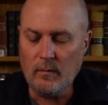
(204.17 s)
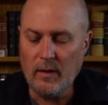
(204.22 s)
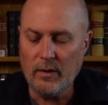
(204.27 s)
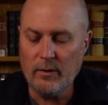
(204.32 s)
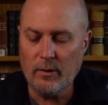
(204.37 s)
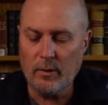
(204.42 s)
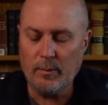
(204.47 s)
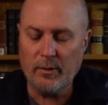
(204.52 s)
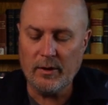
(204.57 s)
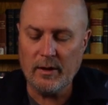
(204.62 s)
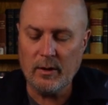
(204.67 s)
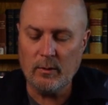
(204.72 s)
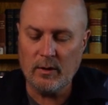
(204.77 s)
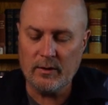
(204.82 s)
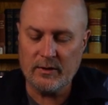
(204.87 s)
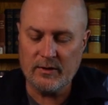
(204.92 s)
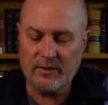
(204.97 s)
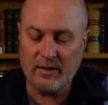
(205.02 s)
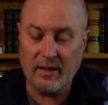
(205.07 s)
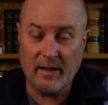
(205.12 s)
They're pretty well
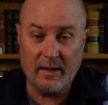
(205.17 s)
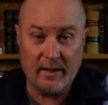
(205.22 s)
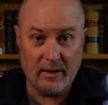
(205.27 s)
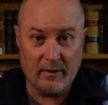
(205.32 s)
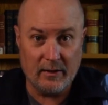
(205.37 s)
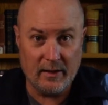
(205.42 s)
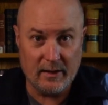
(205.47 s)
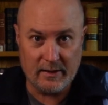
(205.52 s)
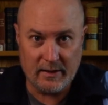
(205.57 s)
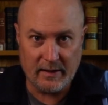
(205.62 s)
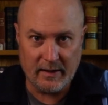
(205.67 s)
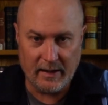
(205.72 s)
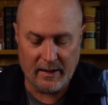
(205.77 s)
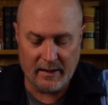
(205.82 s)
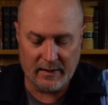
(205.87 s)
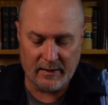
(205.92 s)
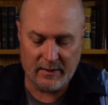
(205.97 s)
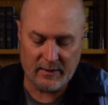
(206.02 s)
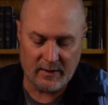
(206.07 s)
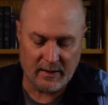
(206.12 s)
designed. I'll get to that
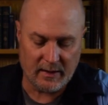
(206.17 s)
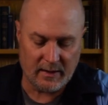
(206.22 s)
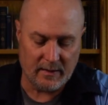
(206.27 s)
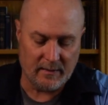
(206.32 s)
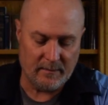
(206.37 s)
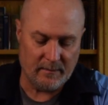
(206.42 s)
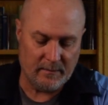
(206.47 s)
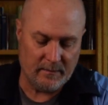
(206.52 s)
in a second.